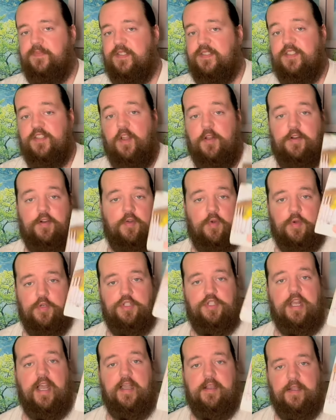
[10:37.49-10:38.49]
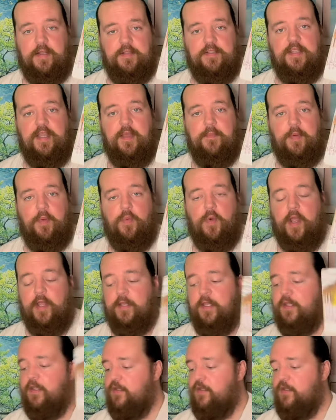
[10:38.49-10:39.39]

sudden, or shocking type of way.